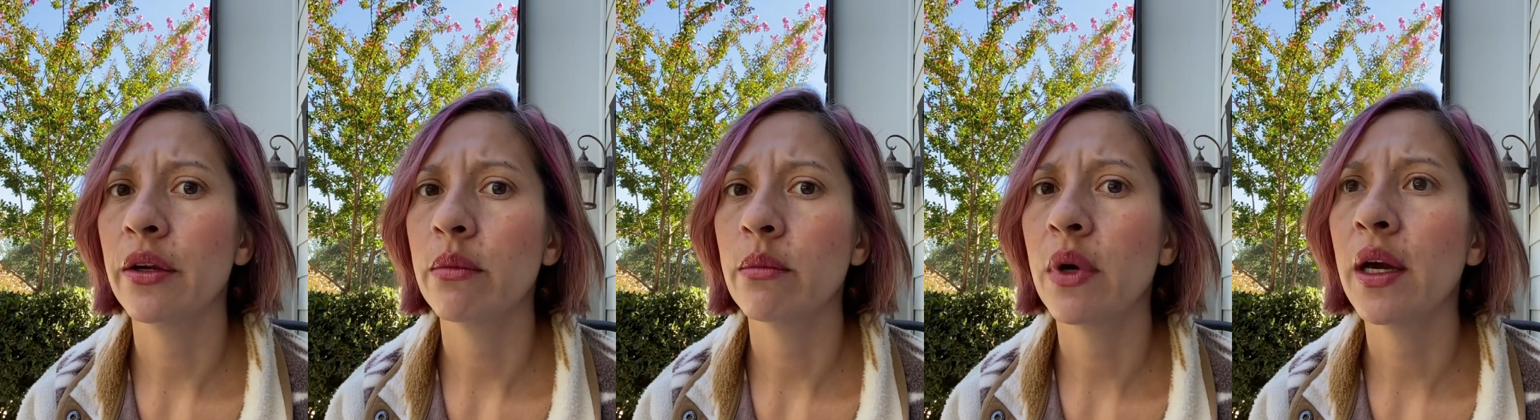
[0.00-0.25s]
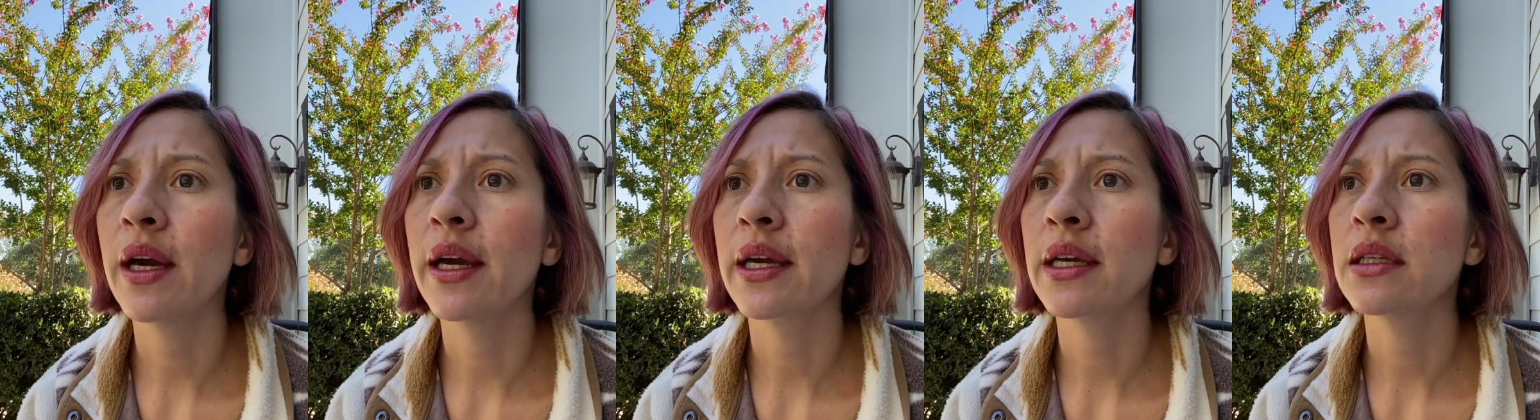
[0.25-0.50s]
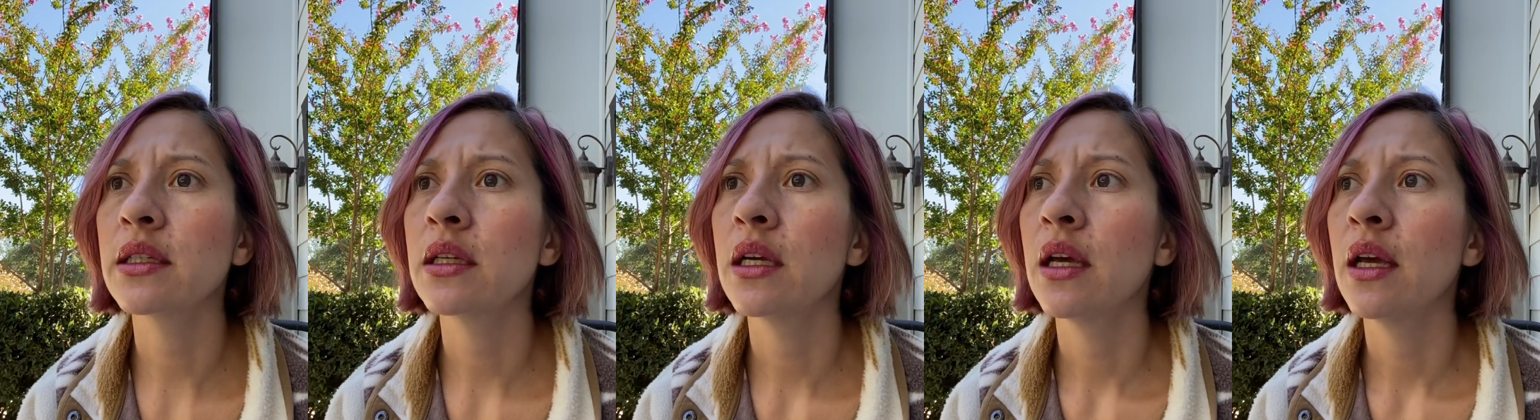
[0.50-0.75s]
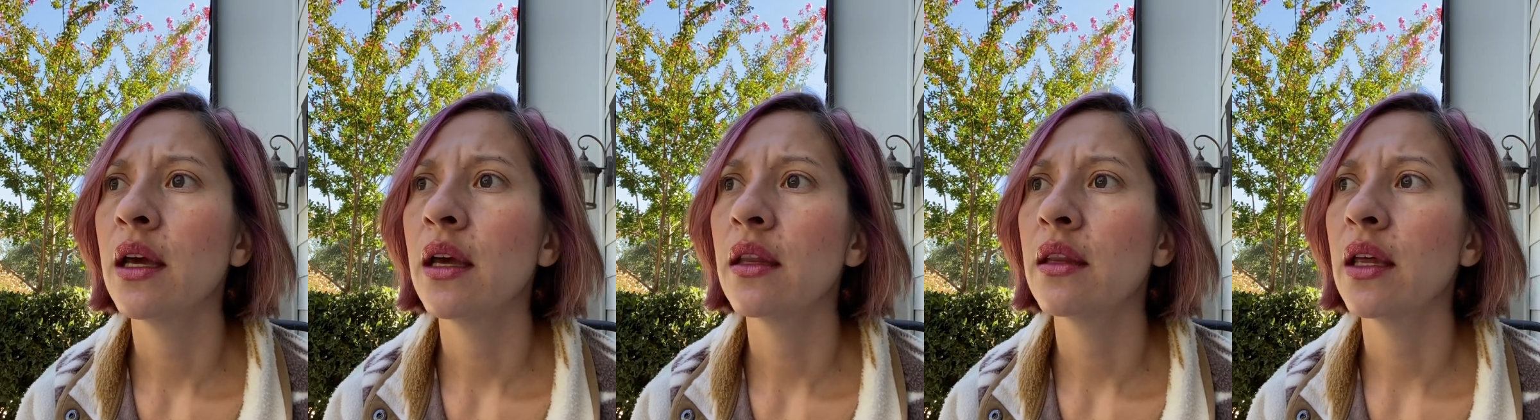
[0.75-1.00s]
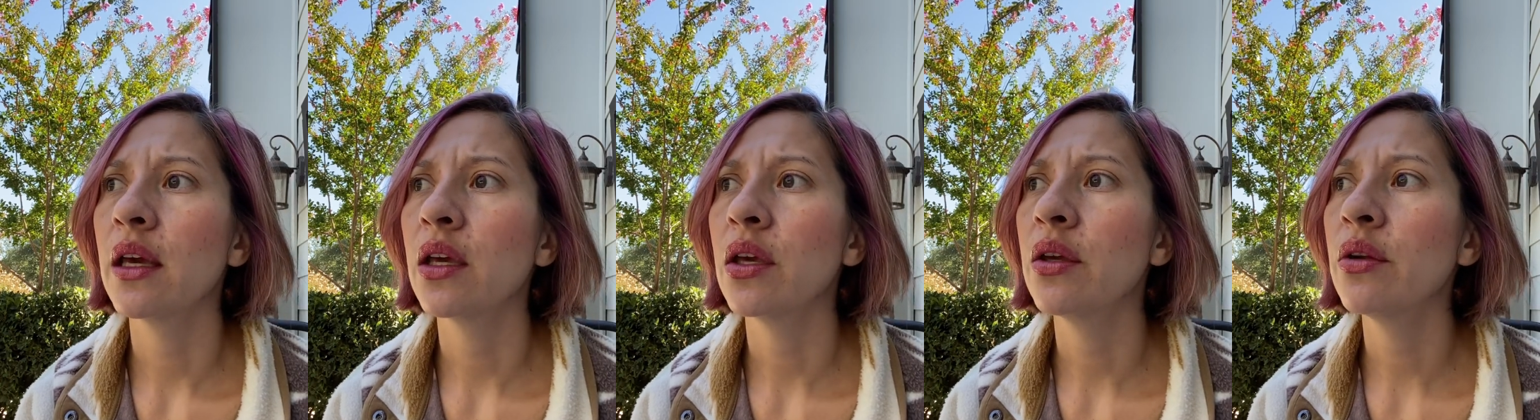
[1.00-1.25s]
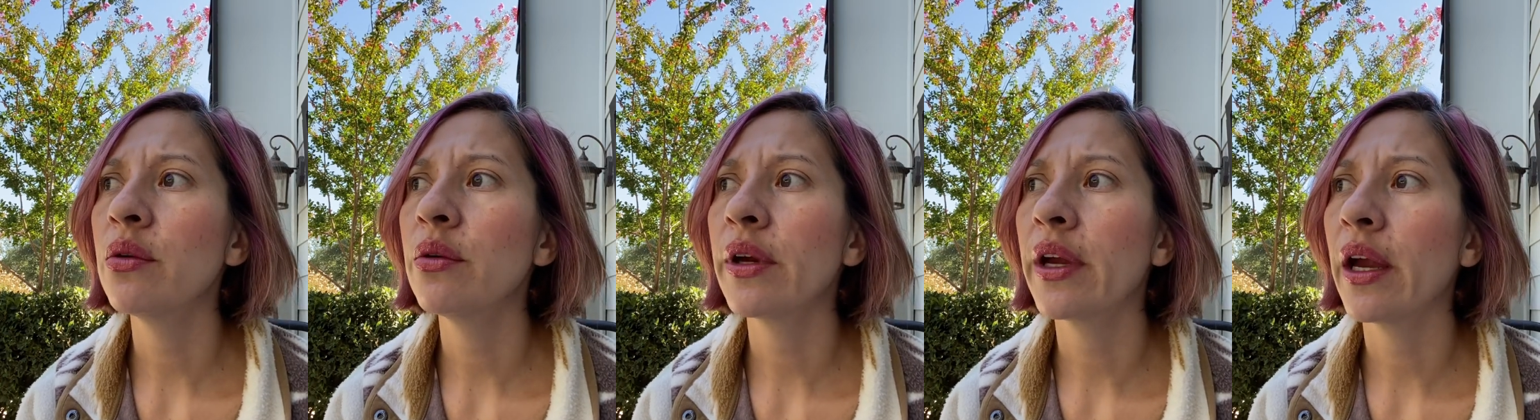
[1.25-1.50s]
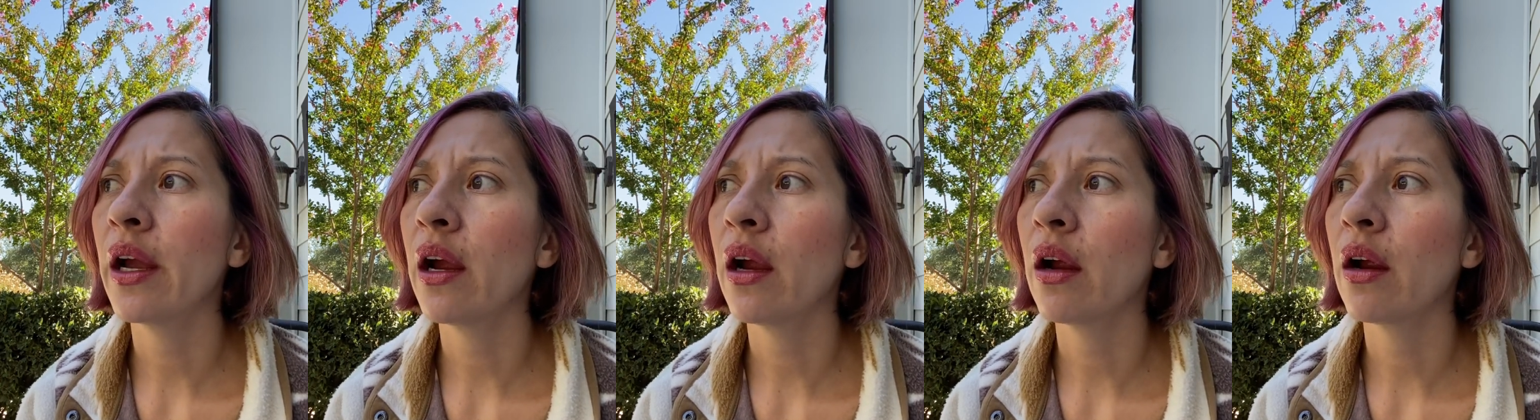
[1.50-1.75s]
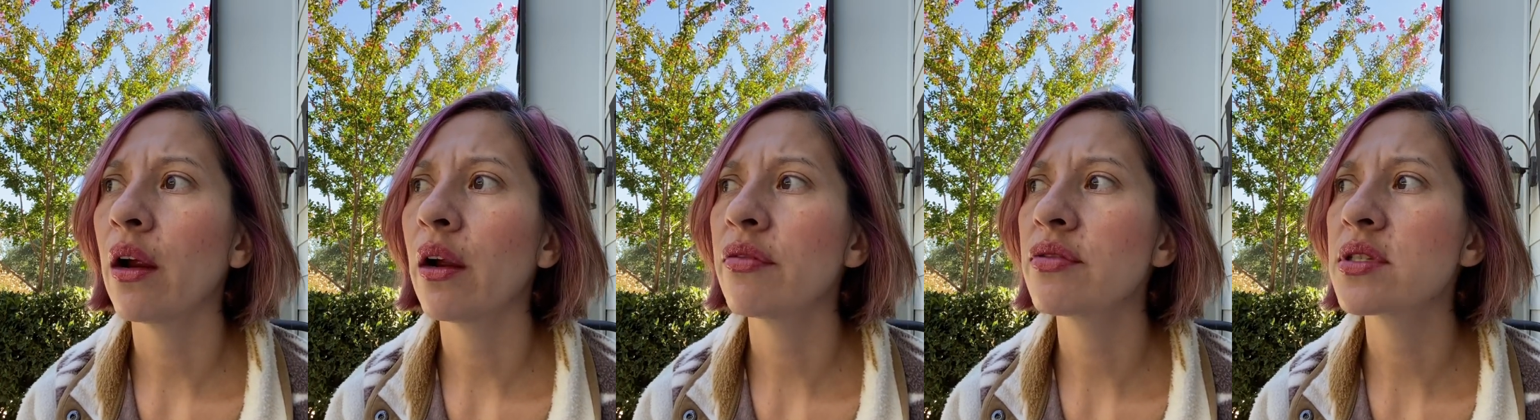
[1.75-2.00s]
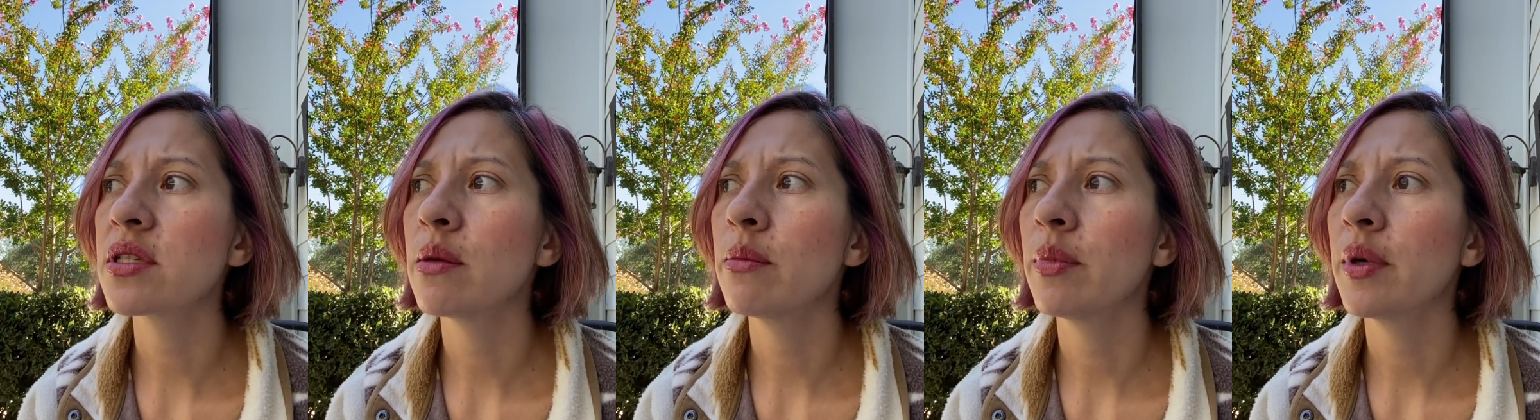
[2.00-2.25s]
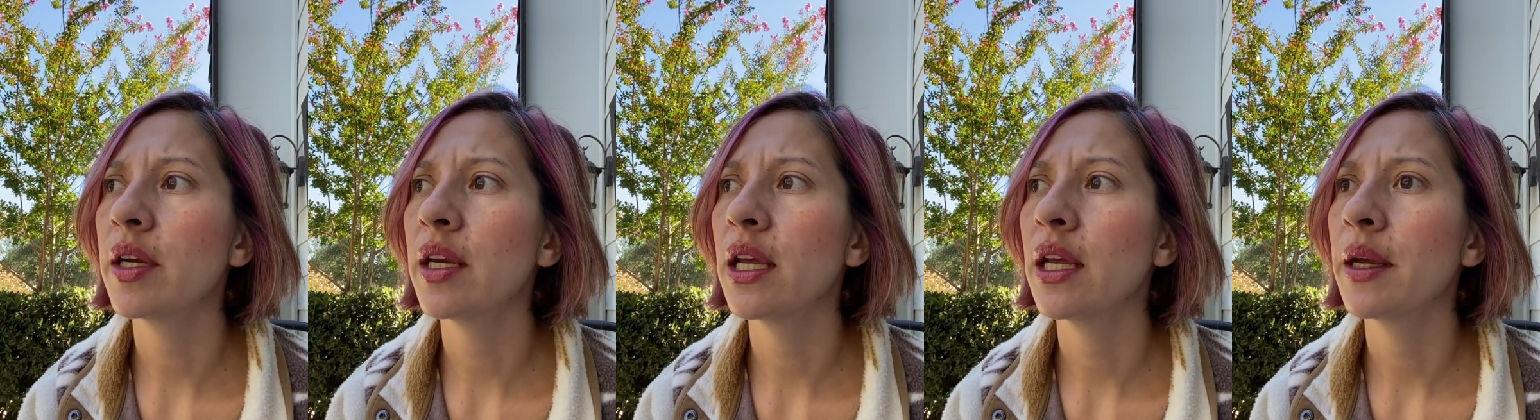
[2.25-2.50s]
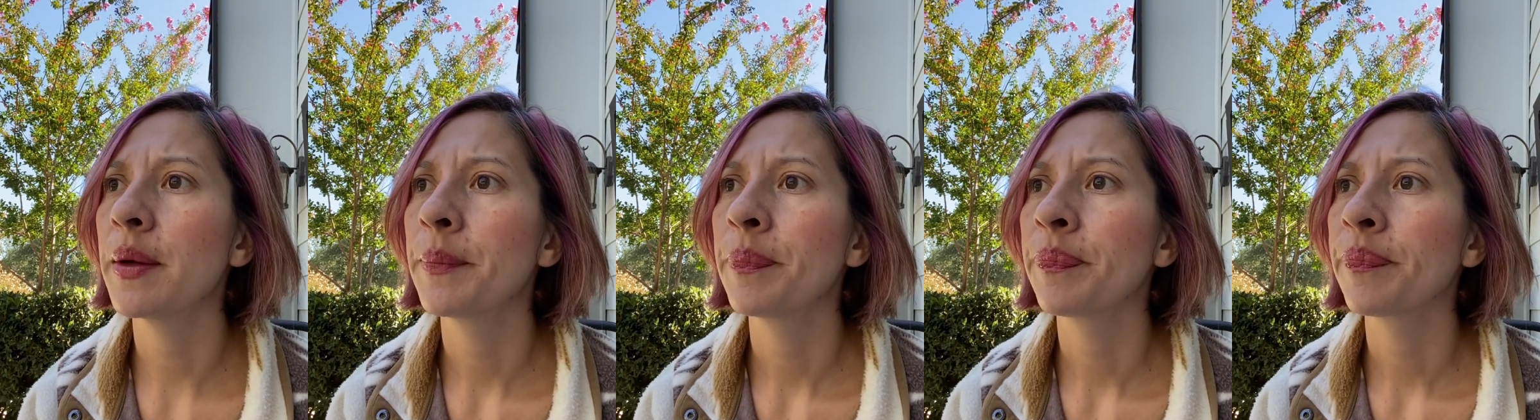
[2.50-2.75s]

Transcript: mind that you don't care if somebody